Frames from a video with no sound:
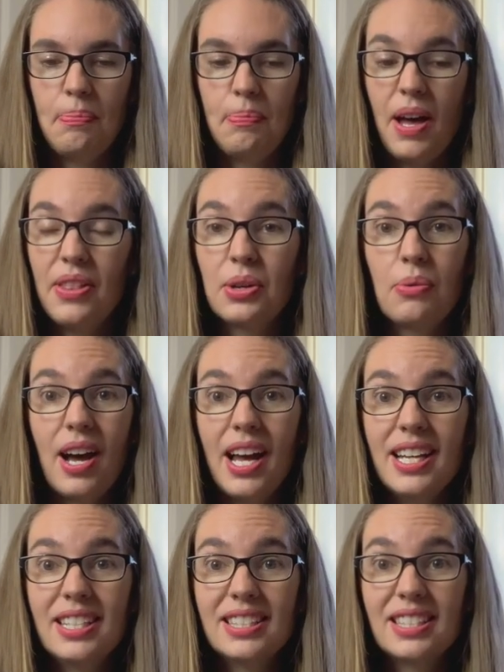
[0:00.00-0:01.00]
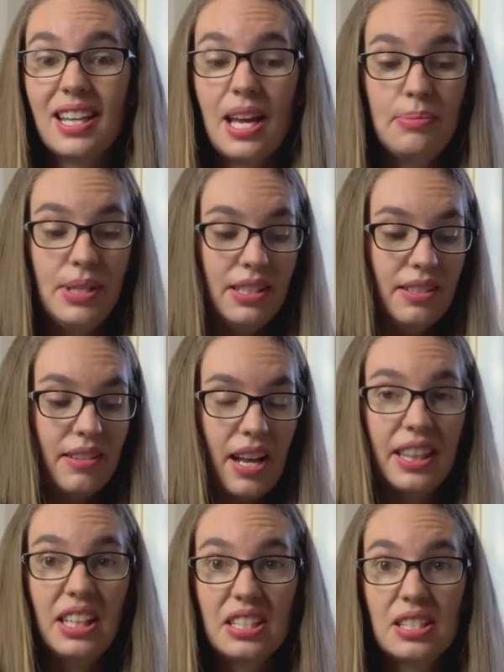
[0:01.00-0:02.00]
Otherwise, I mean, I
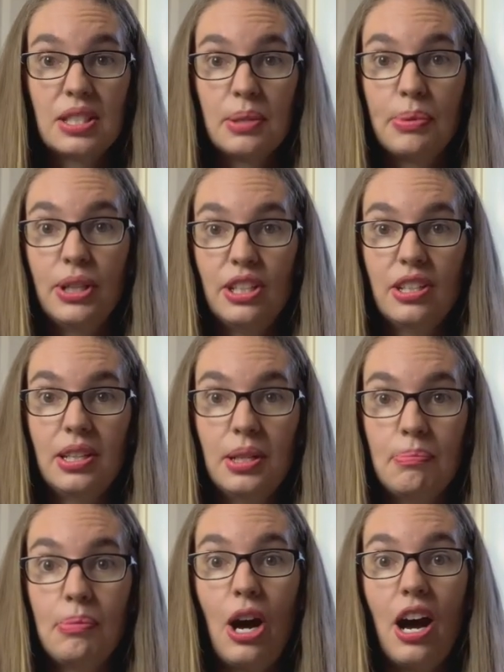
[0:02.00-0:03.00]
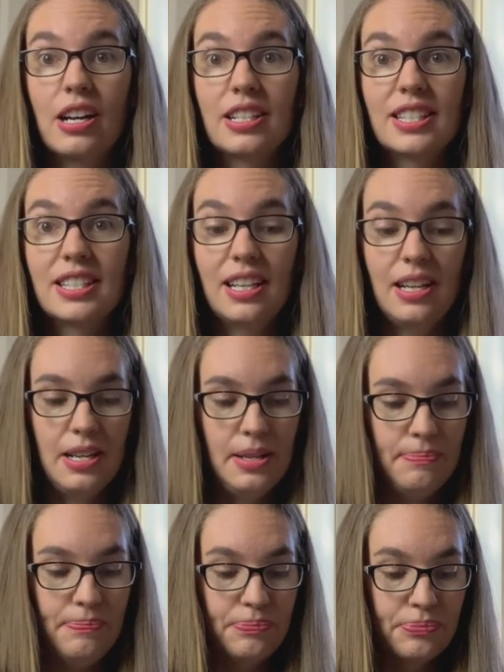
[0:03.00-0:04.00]
think this is a pretty good box.
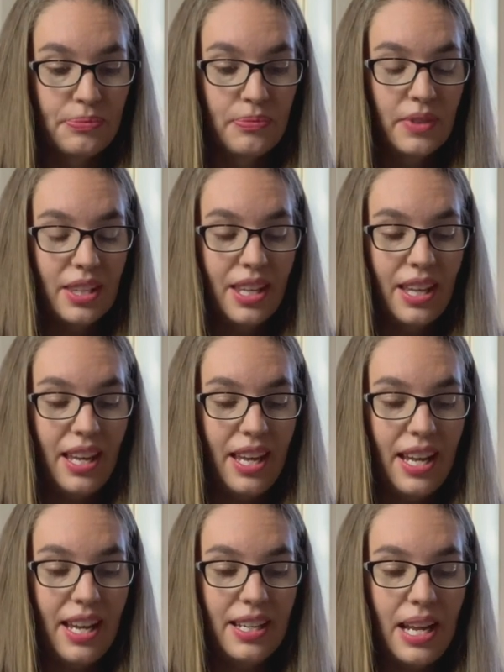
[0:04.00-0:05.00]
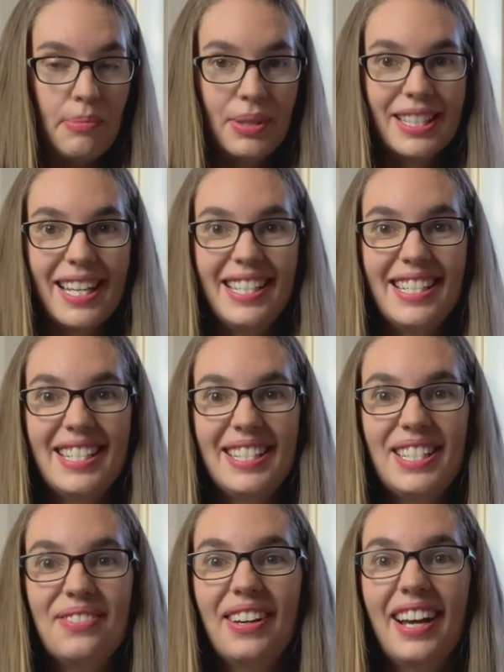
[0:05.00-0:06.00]
And I'm excited to
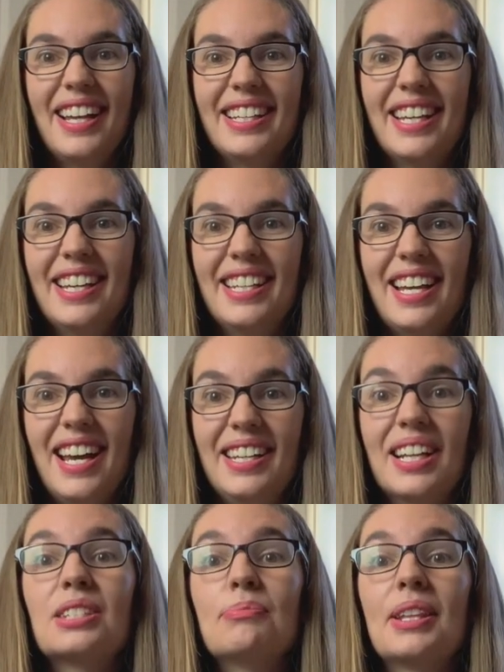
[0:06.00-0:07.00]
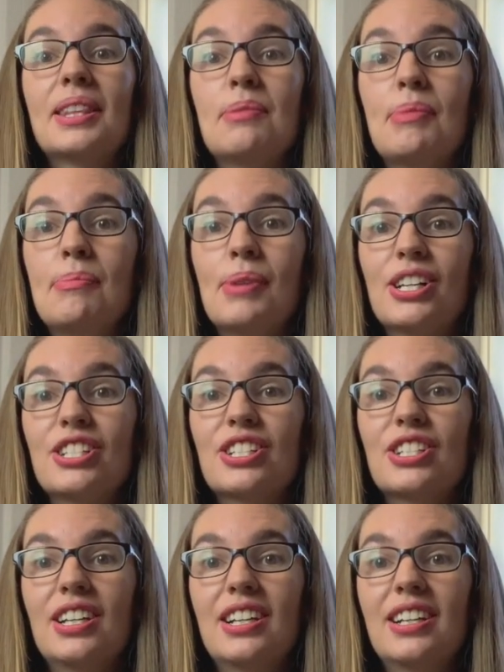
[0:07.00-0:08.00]
see what I get next month in my March
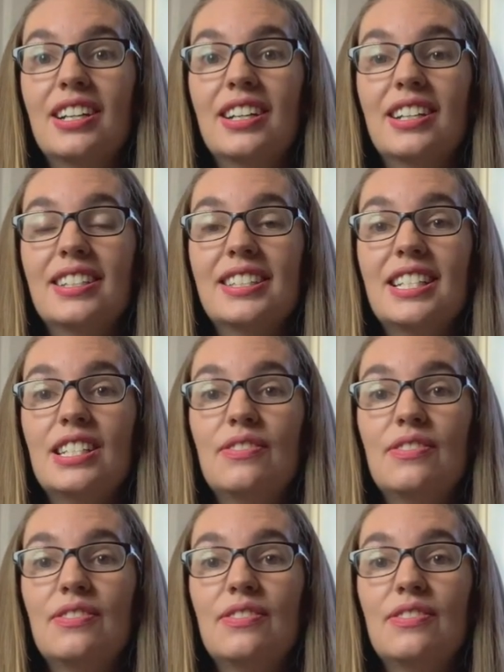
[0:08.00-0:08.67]
Stitch